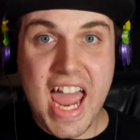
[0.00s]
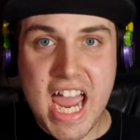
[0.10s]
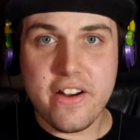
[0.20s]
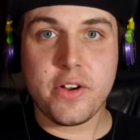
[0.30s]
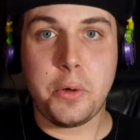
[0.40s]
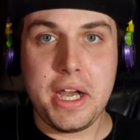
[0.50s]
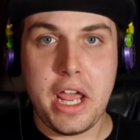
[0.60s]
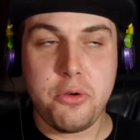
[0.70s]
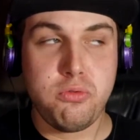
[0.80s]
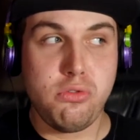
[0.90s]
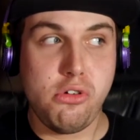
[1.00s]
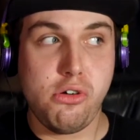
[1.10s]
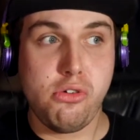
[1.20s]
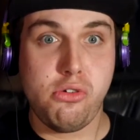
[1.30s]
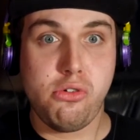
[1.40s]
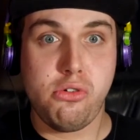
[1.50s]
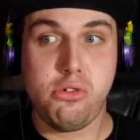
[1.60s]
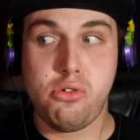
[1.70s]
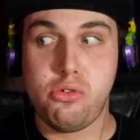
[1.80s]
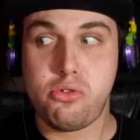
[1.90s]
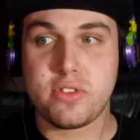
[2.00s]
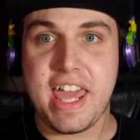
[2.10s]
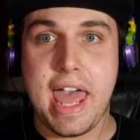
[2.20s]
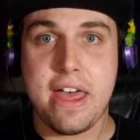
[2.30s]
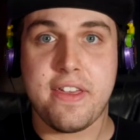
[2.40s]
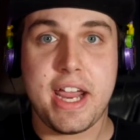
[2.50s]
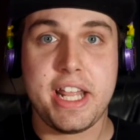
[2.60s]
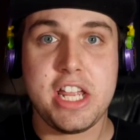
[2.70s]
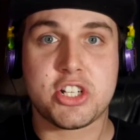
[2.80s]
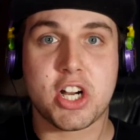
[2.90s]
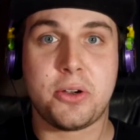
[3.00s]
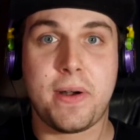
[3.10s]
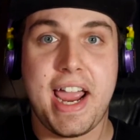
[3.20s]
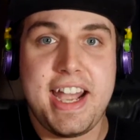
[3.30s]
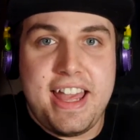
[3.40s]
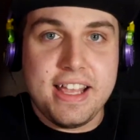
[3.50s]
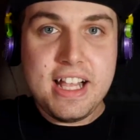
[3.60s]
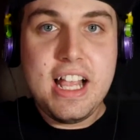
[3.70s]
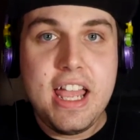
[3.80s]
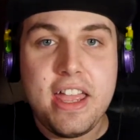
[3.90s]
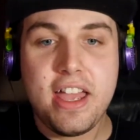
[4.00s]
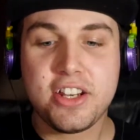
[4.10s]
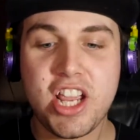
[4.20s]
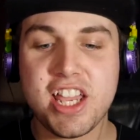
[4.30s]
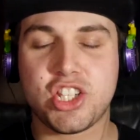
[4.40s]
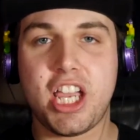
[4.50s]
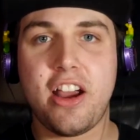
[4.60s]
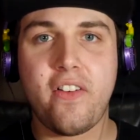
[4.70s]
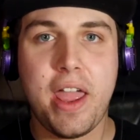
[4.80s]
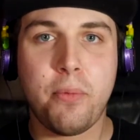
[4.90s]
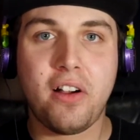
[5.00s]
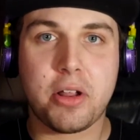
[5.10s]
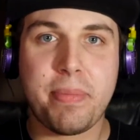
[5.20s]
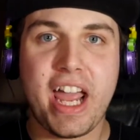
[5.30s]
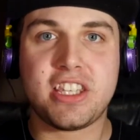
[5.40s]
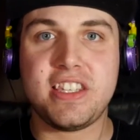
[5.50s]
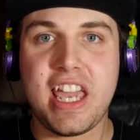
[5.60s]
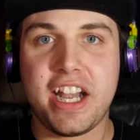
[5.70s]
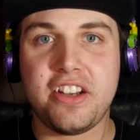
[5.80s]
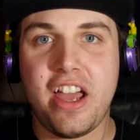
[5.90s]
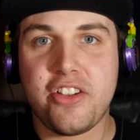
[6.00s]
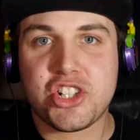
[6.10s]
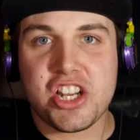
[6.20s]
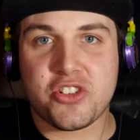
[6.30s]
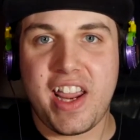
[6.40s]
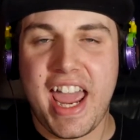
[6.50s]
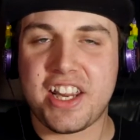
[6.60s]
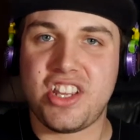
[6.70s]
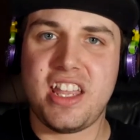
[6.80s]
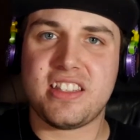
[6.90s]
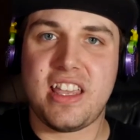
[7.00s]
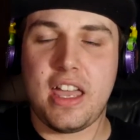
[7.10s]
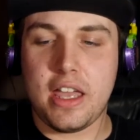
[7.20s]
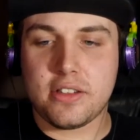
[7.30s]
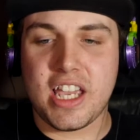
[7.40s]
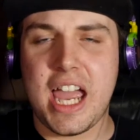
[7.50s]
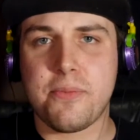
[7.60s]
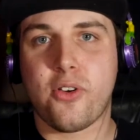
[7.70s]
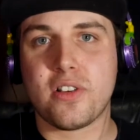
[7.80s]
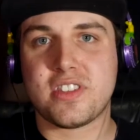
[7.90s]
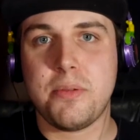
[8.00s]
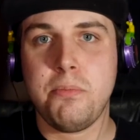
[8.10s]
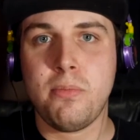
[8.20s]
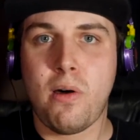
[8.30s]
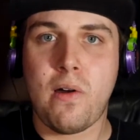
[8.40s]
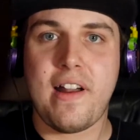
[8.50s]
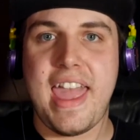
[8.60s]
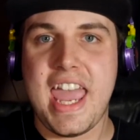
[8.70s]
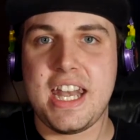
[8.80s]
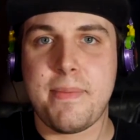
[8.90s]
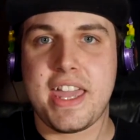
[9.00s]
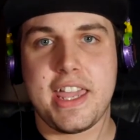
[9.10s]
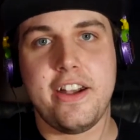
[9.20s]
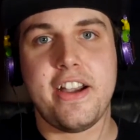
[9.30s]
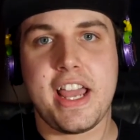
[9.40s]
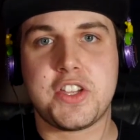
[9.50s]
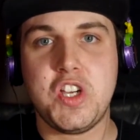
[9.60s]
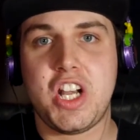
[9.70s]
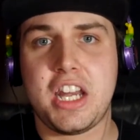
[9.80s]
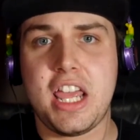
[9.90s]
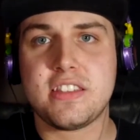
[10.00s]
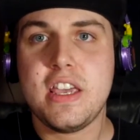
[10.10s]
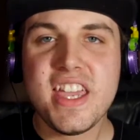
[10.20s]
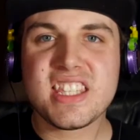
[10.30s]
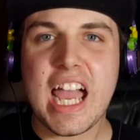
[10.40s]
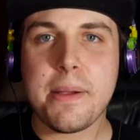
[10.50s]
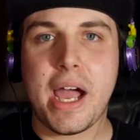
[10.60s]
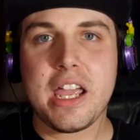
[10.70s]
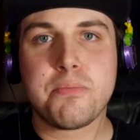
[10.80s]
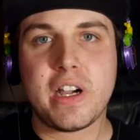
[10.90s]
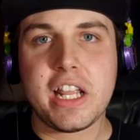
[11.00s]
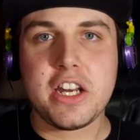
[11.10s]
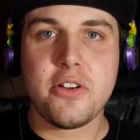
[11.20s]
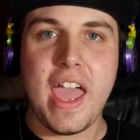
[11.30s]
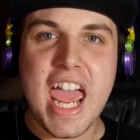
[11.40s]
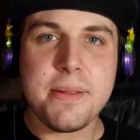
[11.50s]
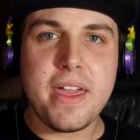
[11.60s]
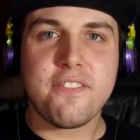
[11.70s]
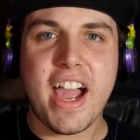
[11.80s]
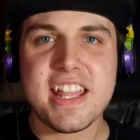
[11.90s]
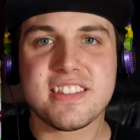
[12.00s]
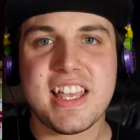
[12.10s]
Hey, everyone, and yeah, that intro, right? Jesh here, and welcome back to yet another Jesh Reactions. Time for some more anime internet goodiness. This time, I am bringing you Anime Vine